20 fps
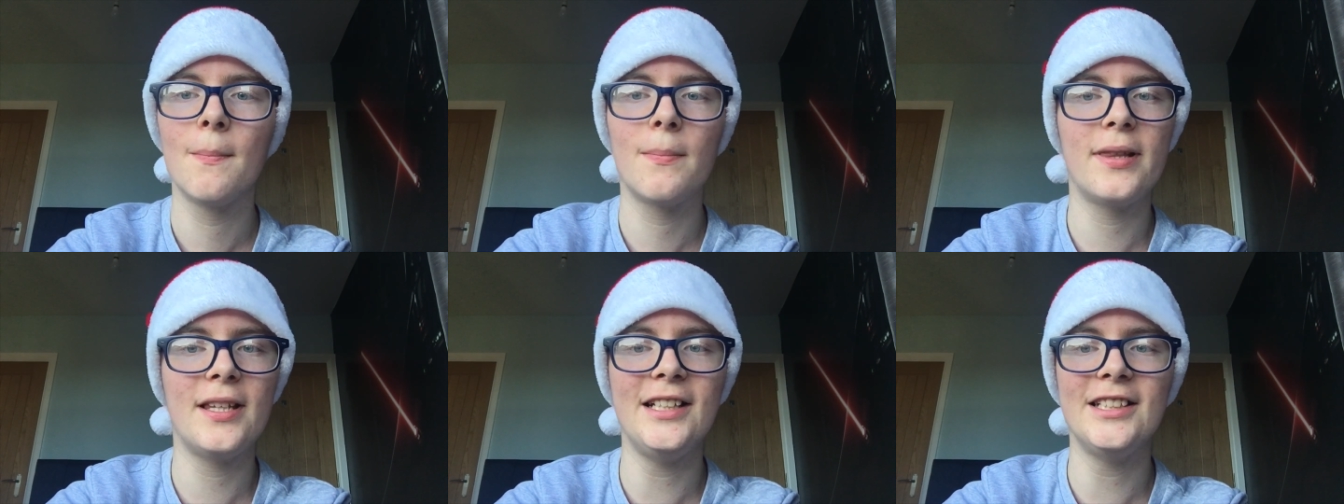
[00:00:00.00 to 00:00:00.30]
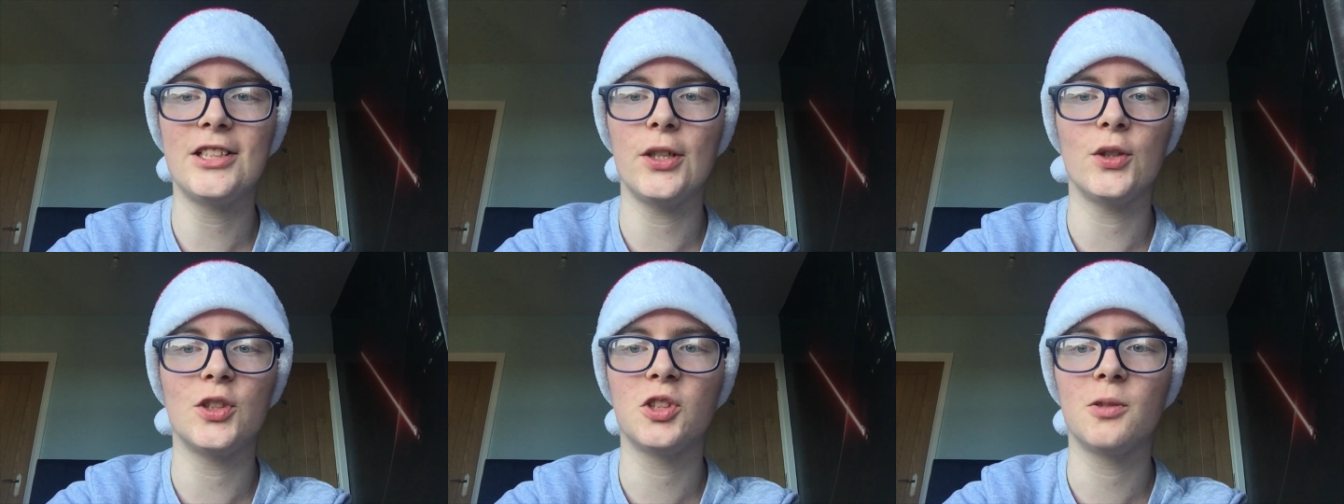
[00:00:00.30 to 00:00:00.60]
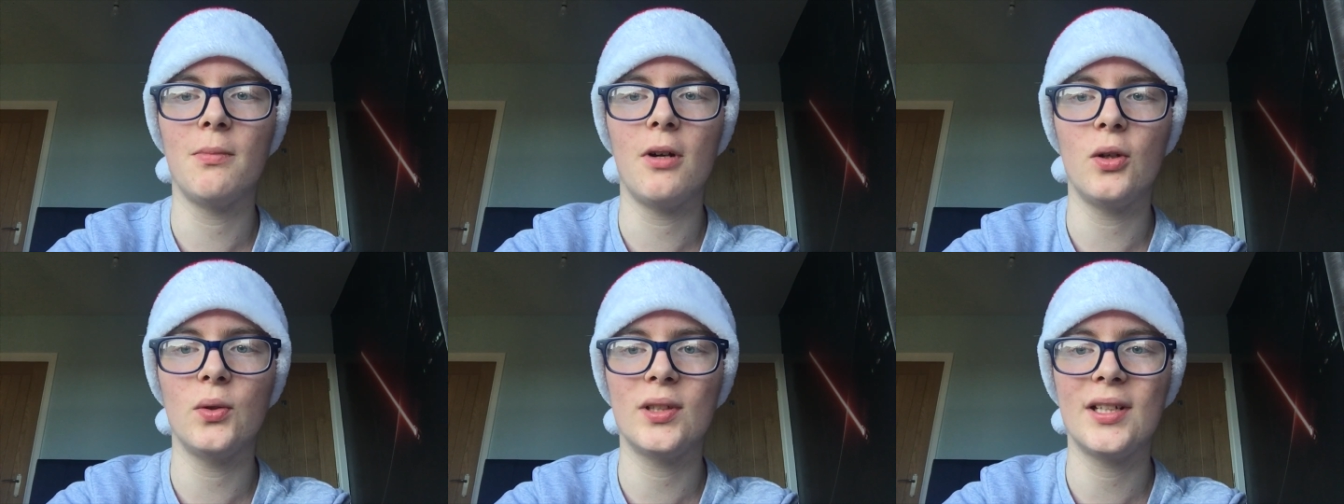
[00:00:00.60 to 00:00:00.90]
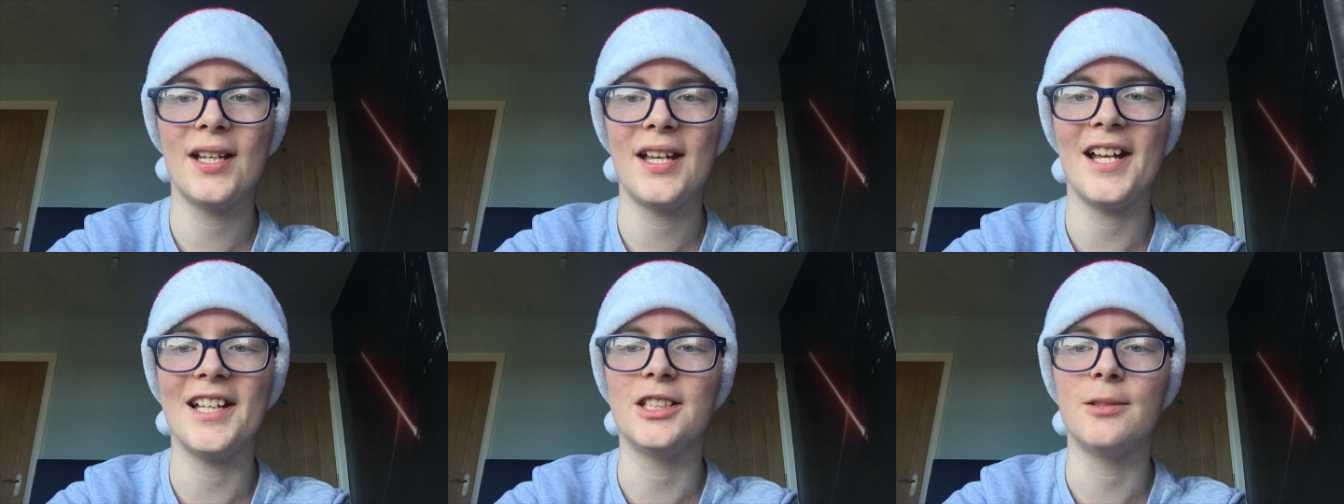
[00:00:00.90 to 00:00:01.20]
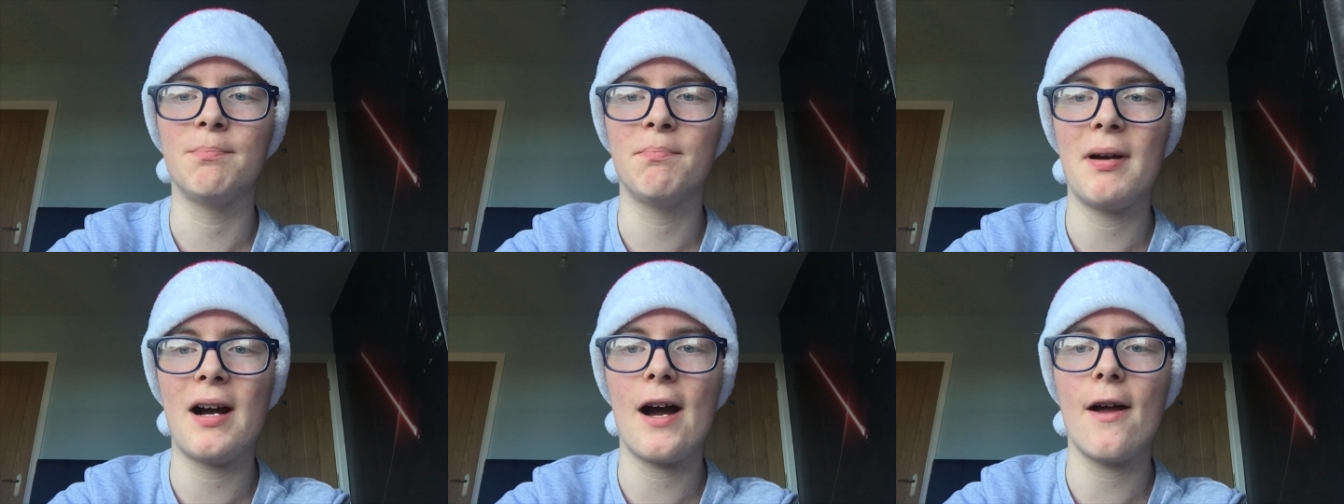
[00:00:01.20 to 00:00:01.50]
Please don't smoke,
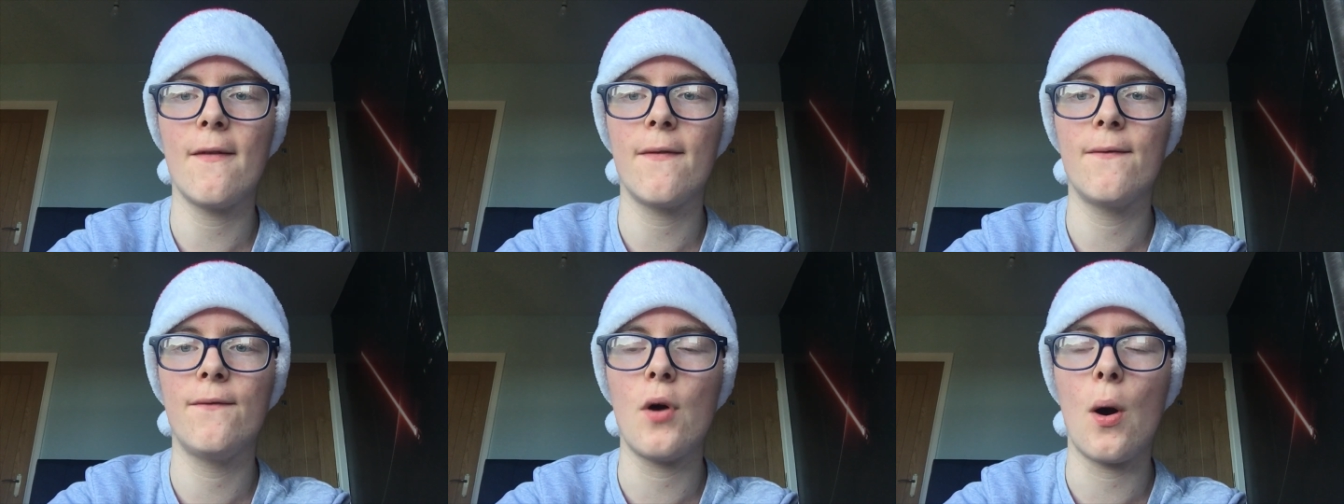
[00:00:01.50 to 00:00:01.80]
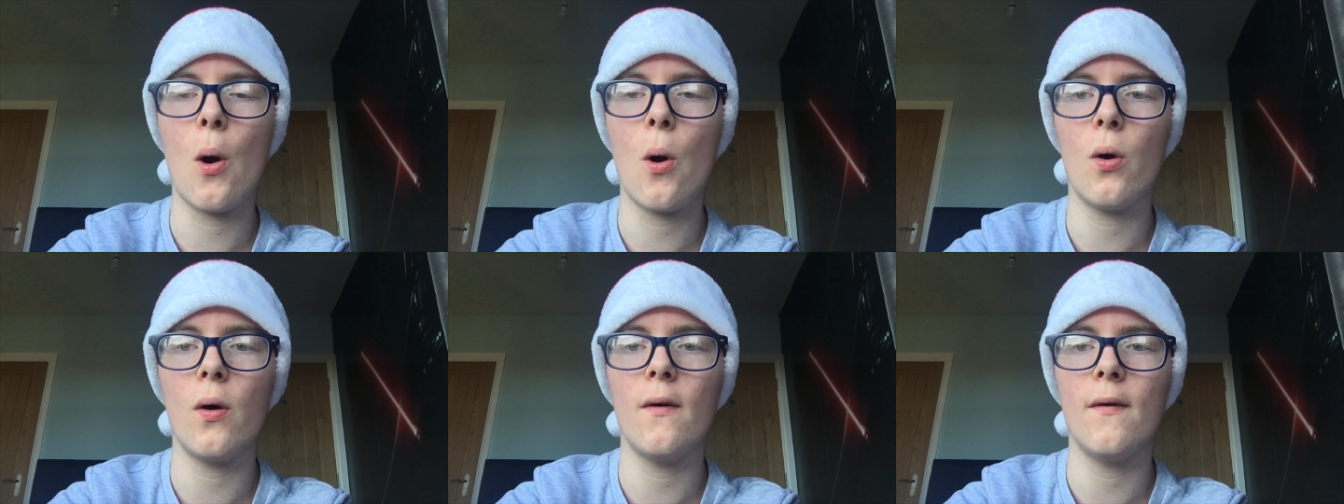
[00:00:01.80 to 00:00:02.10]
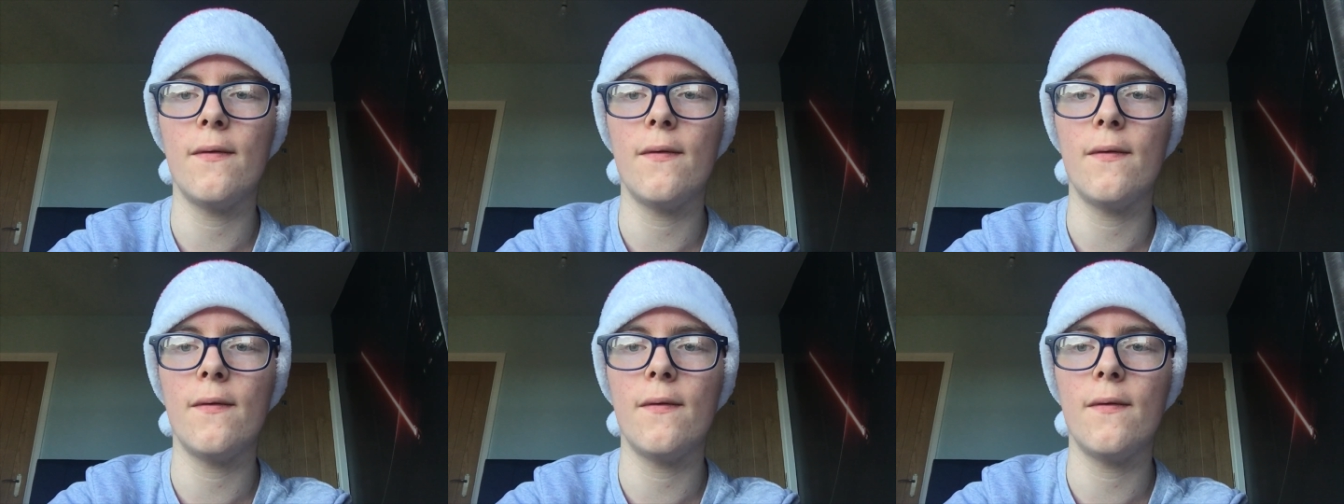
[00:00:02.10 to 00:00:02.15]
it's bad for,